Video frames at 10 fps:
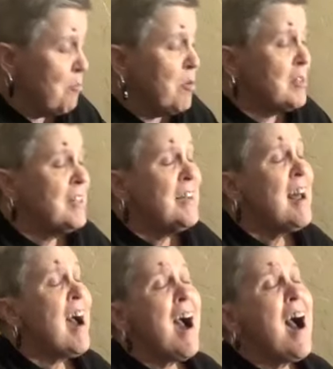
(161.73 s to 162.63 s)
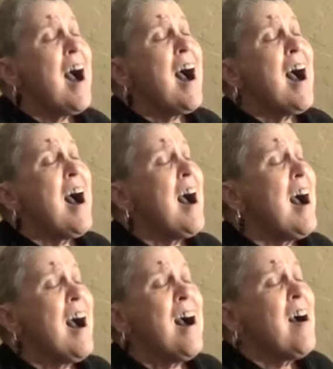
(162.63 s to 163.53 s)
But now
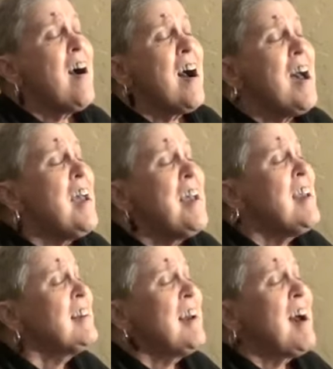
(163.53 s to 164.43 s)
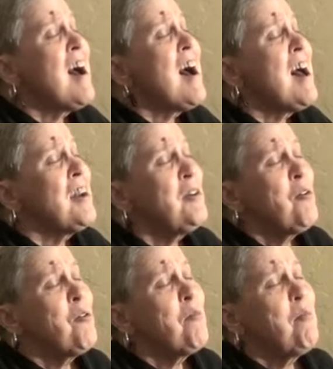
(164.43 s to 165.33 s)
I ain't got
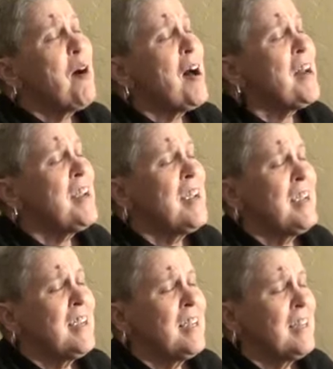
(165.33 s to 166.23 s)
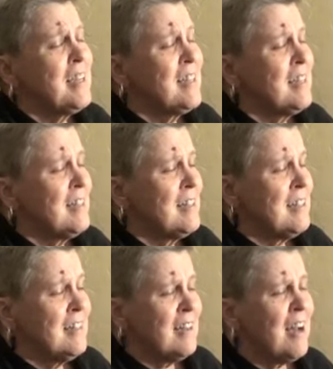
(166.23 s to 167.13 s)
nobody.
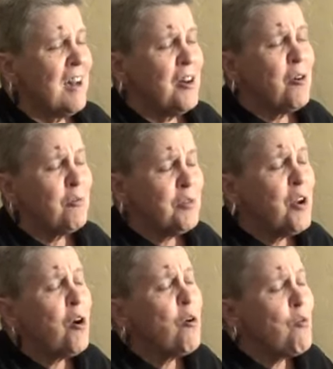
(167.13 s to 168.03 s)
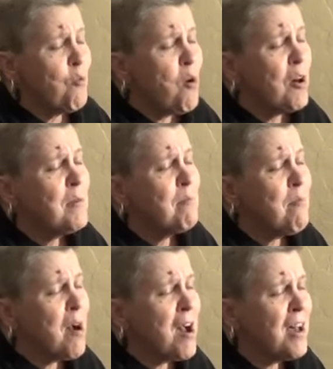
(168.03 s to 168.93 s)
I don't know what
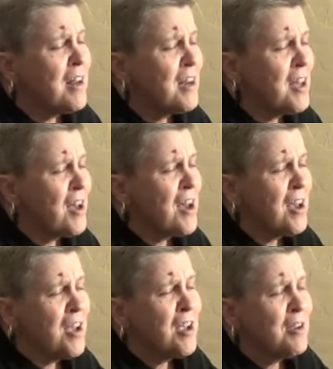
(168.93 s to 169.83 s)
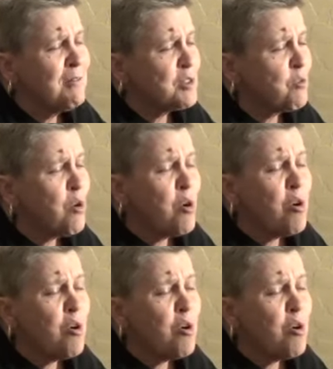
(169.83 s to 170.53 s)
my life's worth.